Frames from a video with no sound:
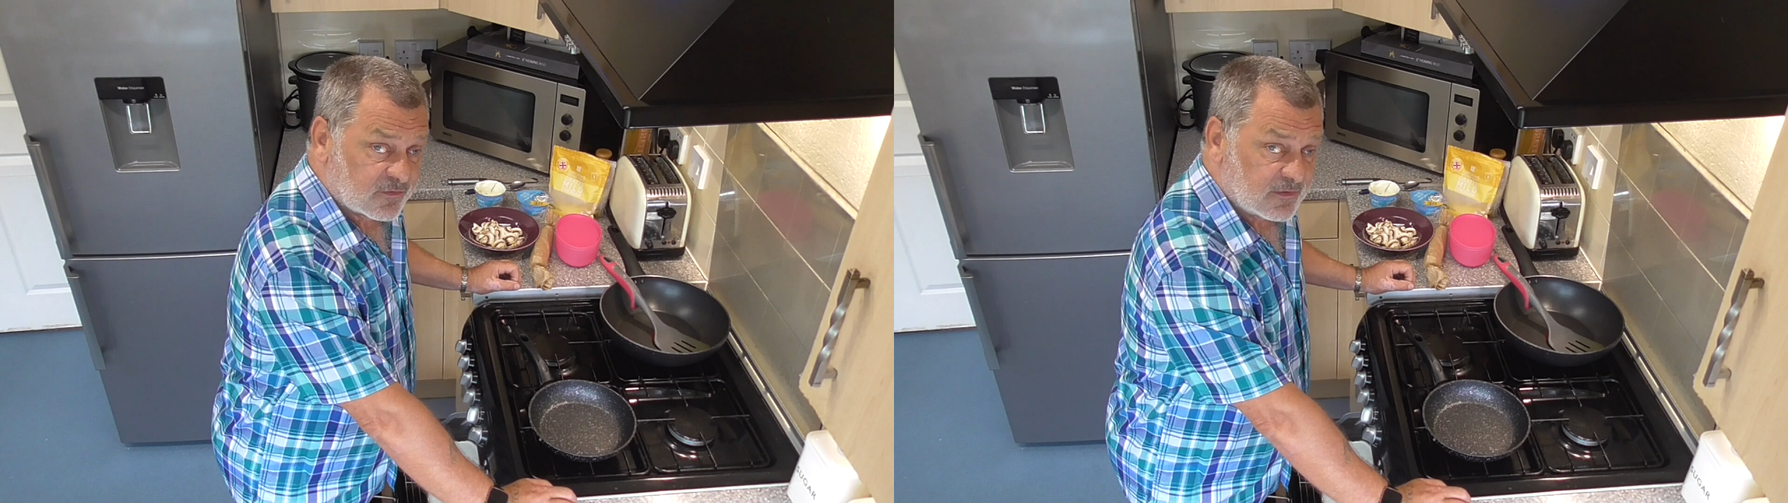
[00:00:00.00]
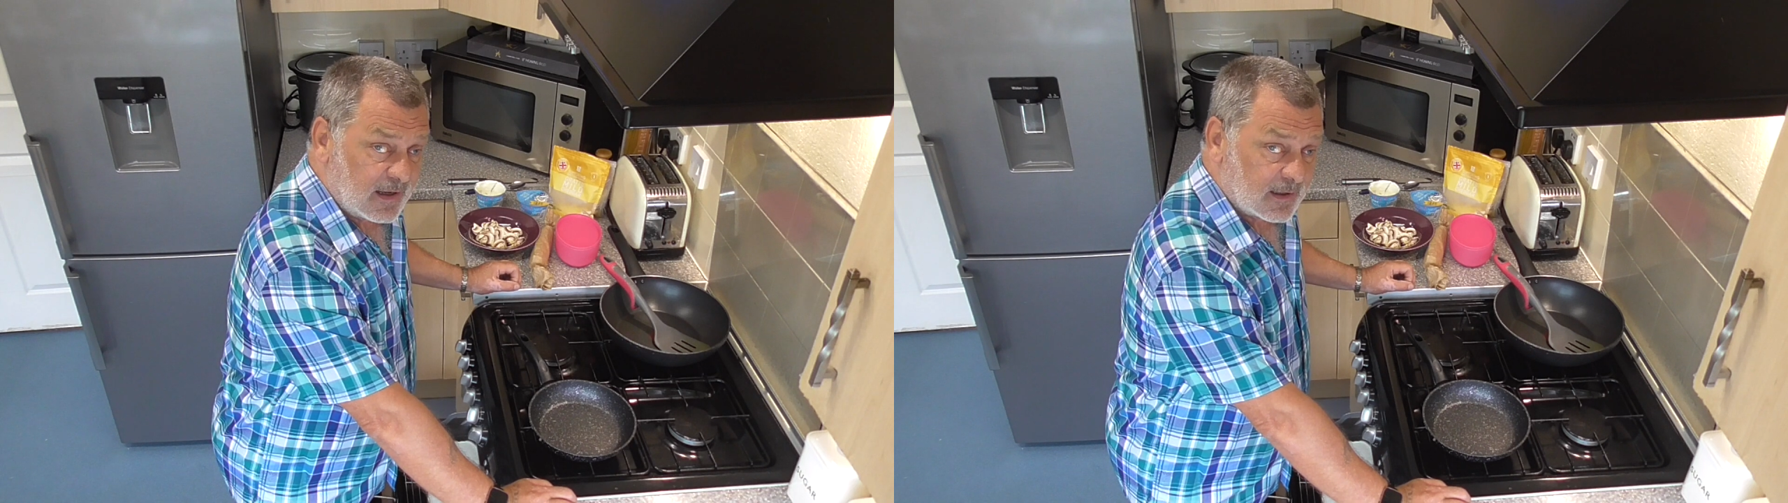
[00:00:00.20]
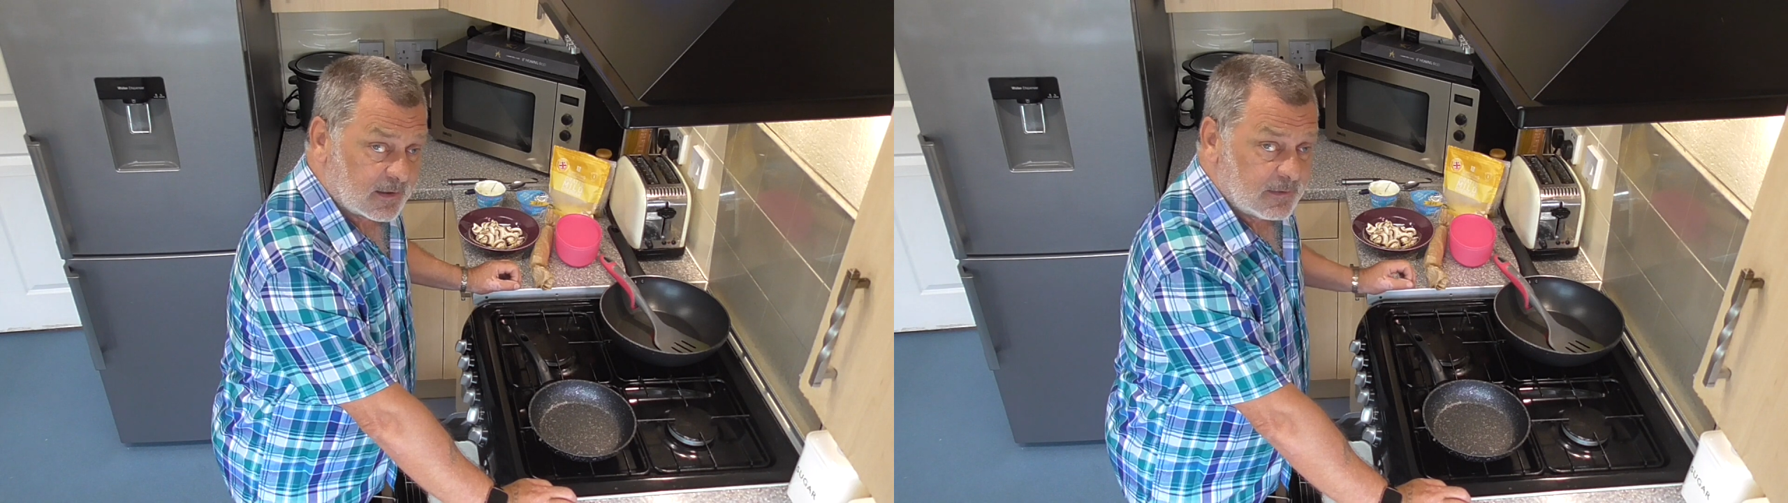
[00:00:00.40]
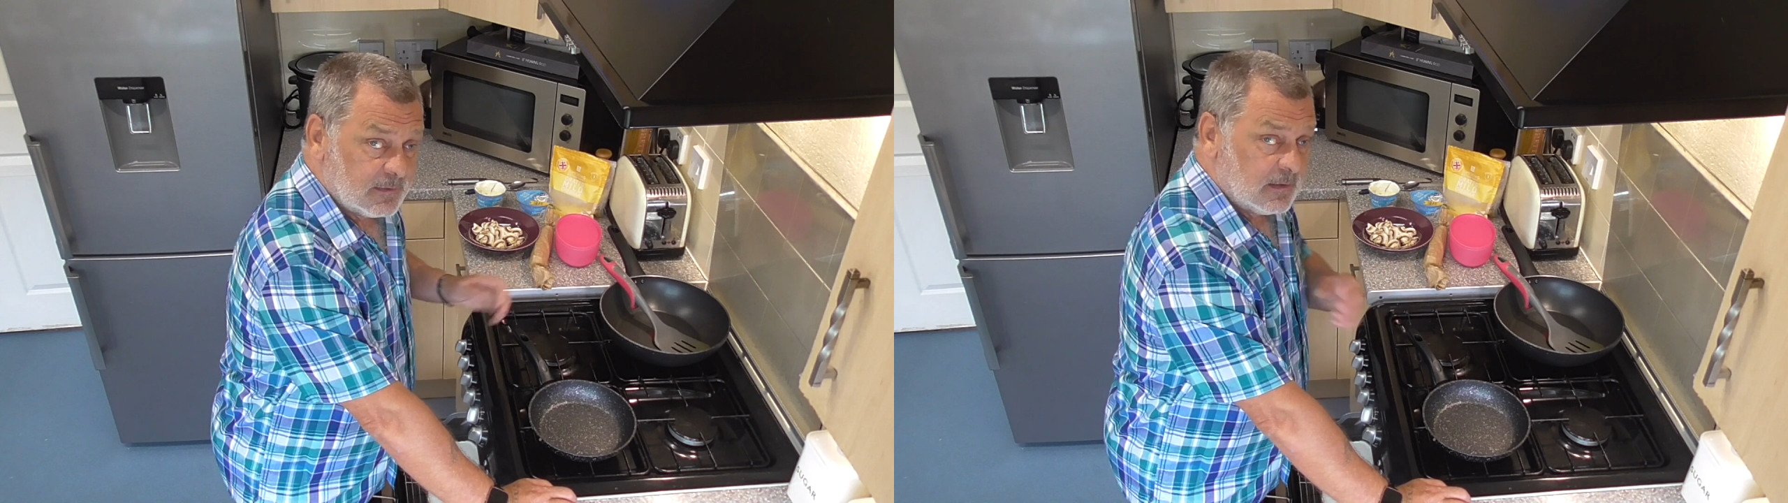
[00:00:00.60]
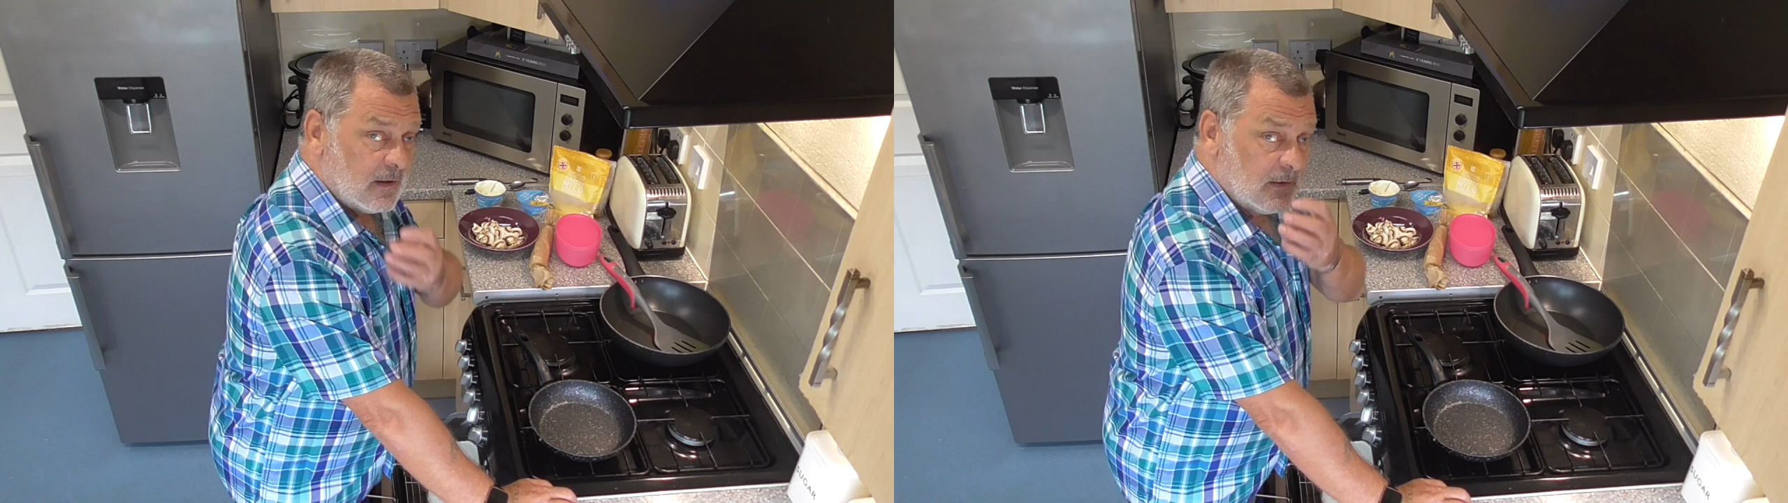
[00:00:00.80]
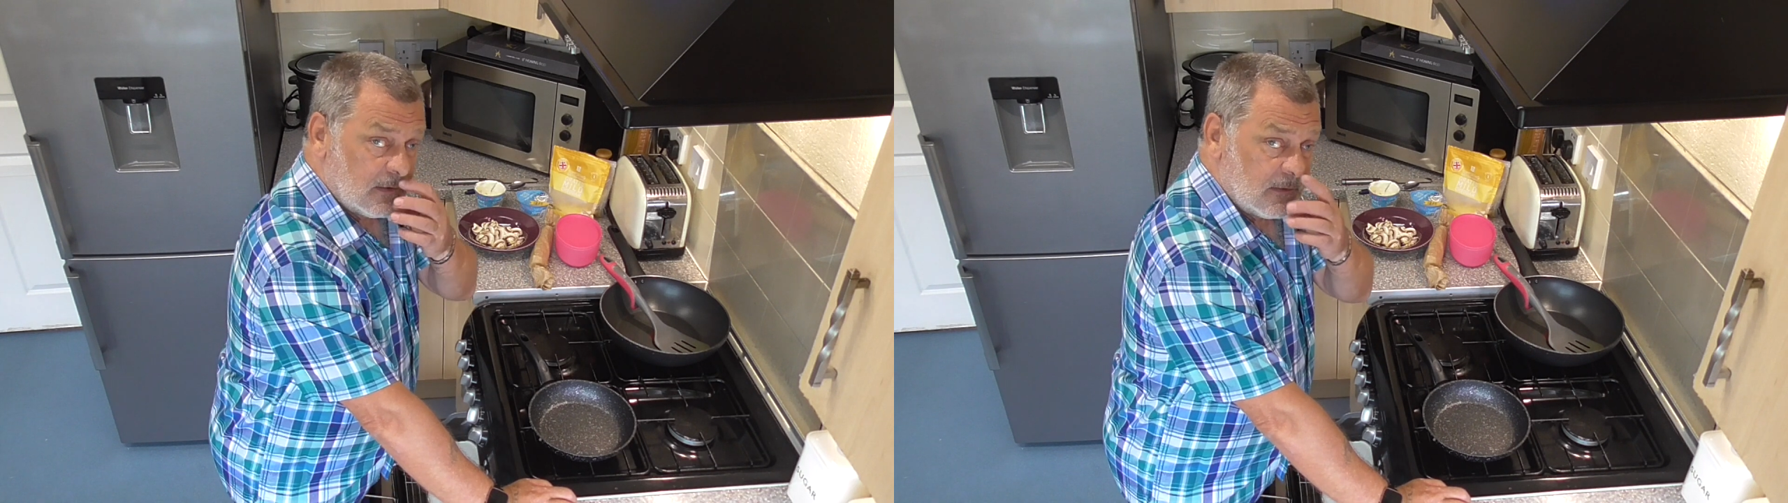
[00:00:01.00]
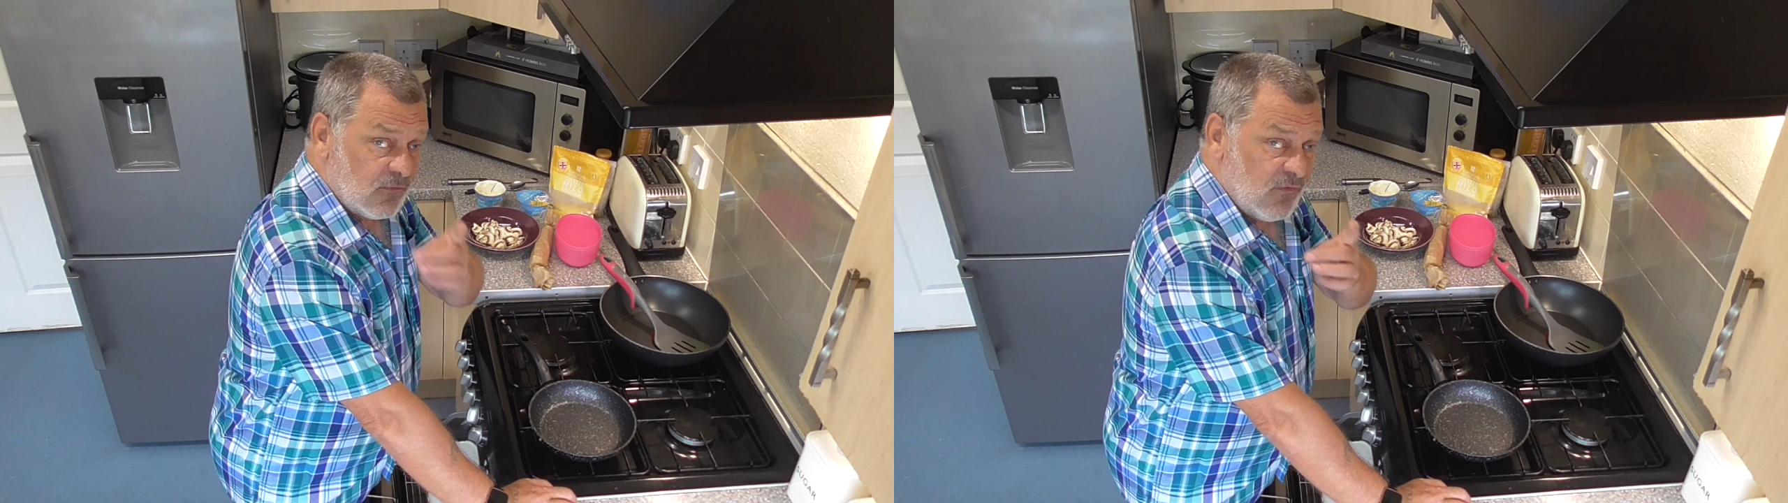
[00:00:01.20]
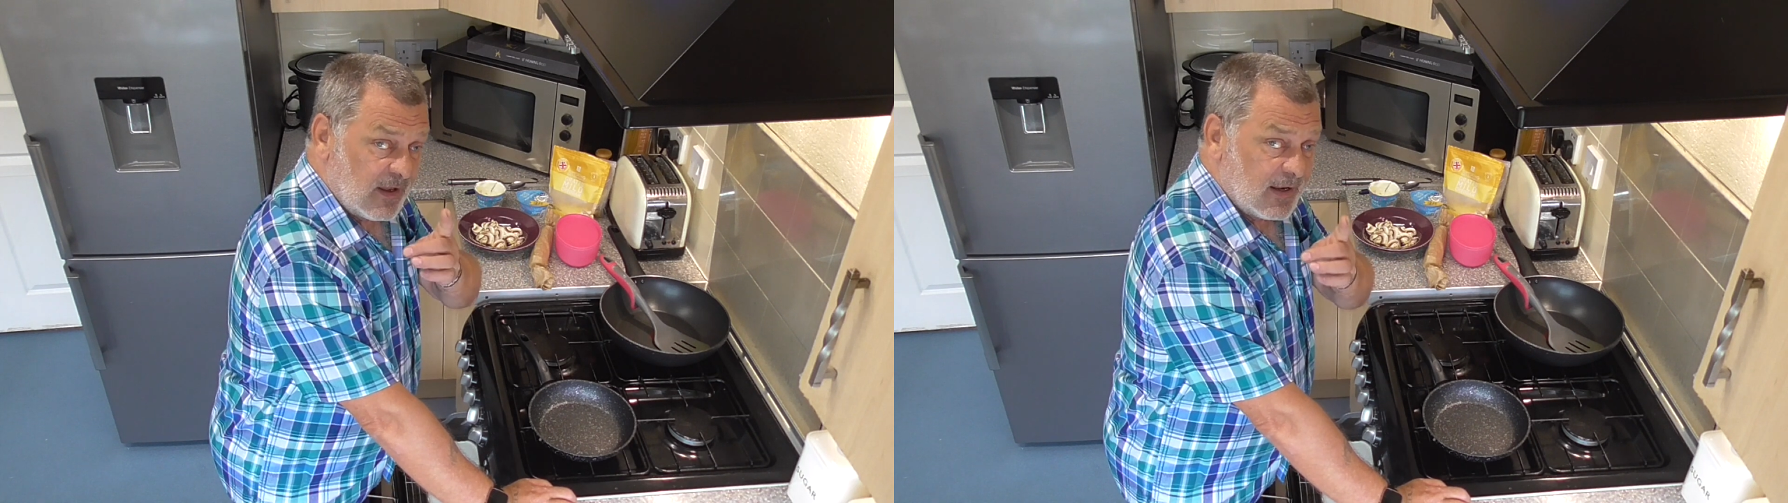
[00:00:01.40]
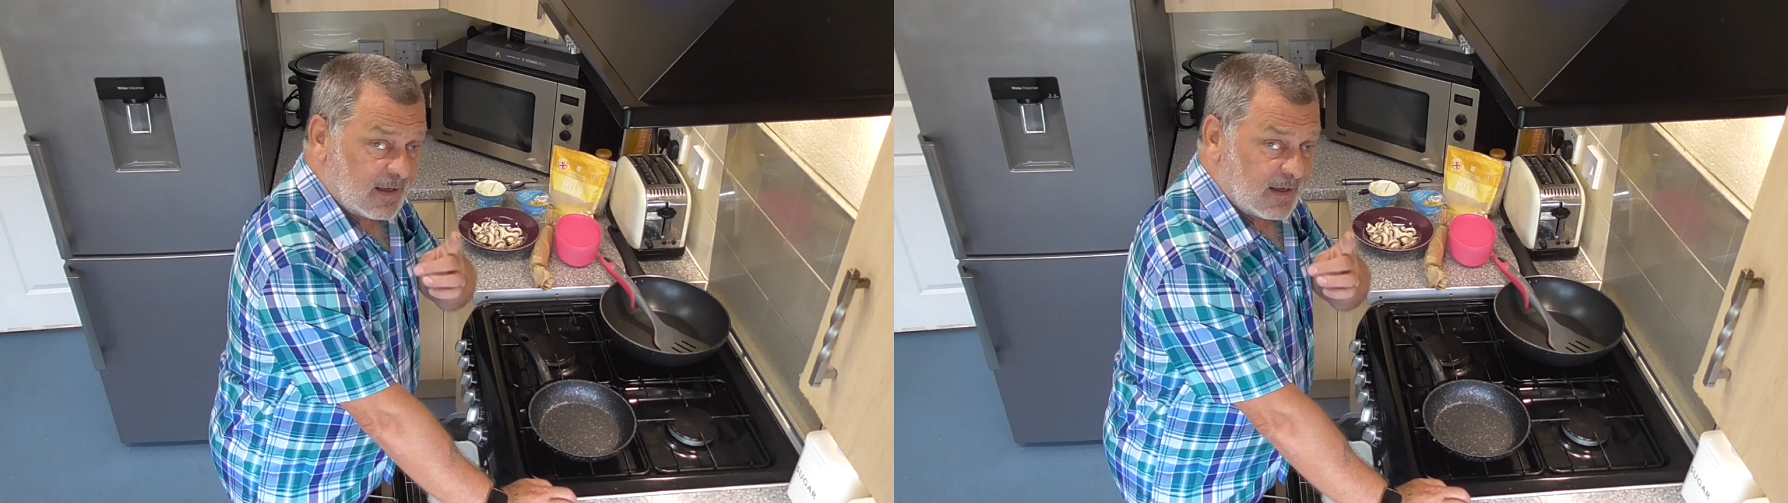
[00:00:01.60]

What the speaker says: snack. Really